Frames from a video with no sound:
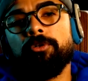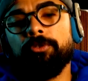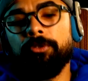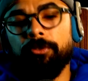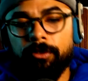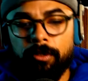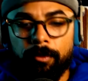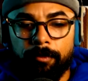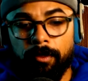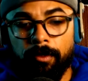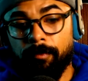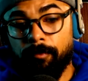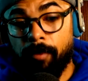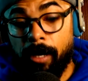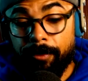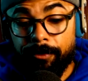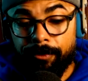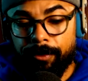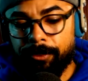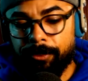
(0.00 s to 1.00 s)
you something
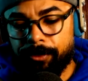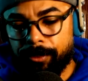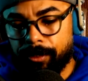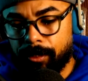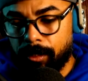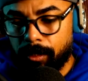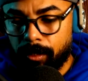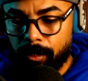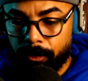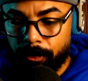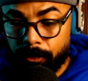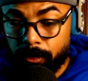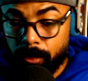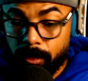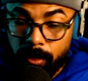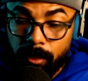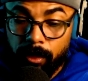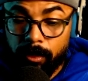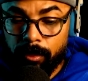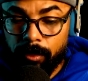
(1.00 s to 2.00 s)
rather interesting here to
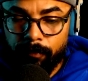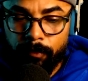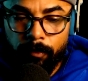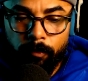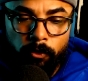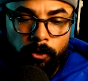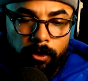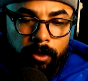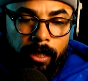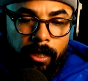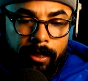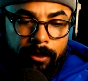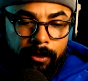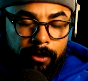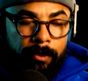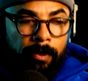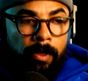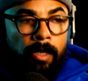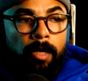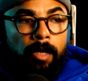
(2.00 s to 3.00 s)
connect even more dots.